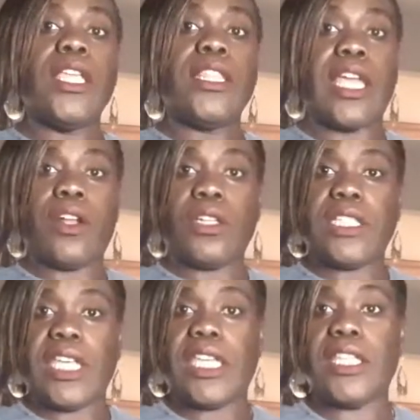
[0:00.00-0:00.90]
that are
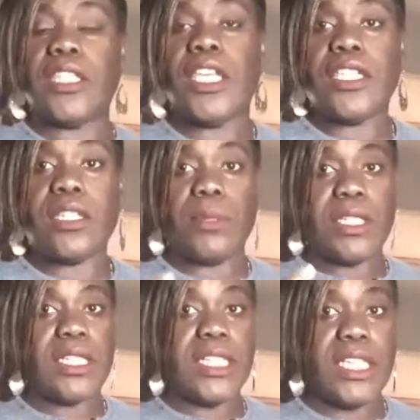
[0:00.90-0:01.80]
taking some of
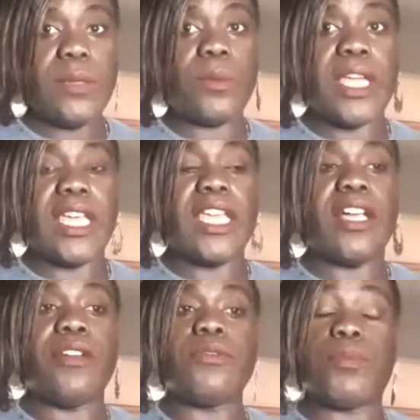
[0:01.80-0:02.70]
the leeway
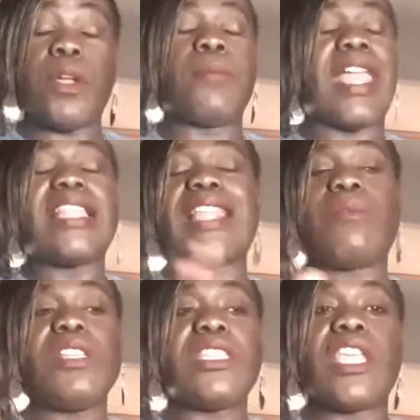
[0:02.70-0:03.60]
of
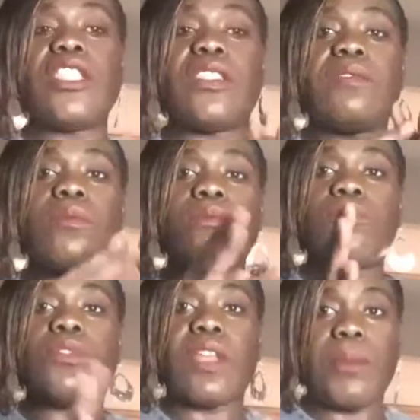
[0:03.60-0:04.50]
I wouldn't say
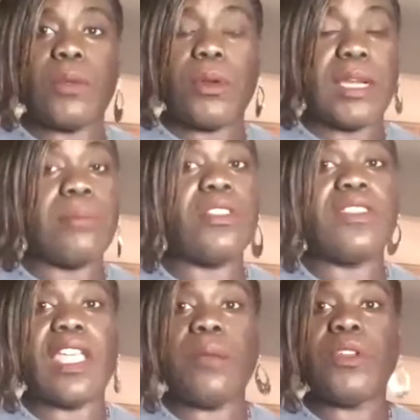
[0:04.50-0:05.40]
some of the women, I'm
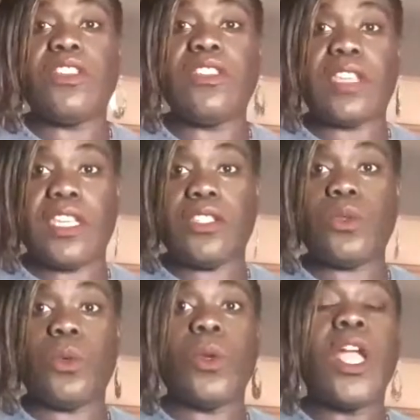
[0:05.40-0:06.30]
just saying what she's saying
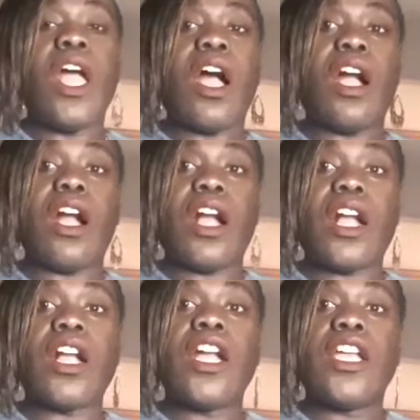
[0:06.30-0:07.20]
to
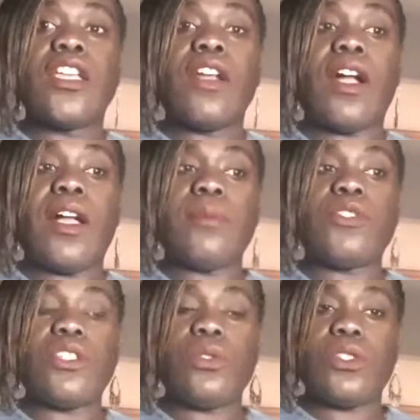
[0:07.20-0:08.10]
her,
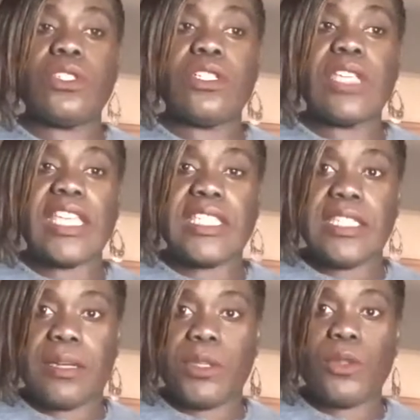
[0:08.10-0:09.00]
to
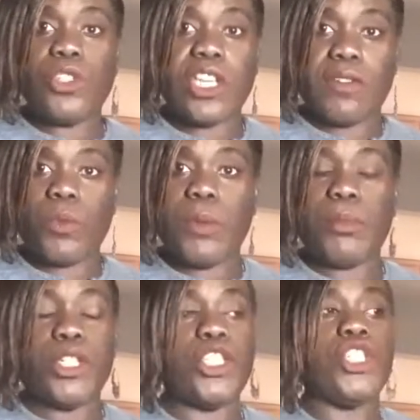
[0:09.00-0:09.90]
SW Sharon
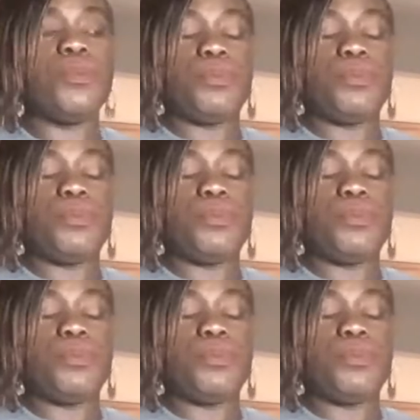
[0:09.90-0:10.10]
Winbush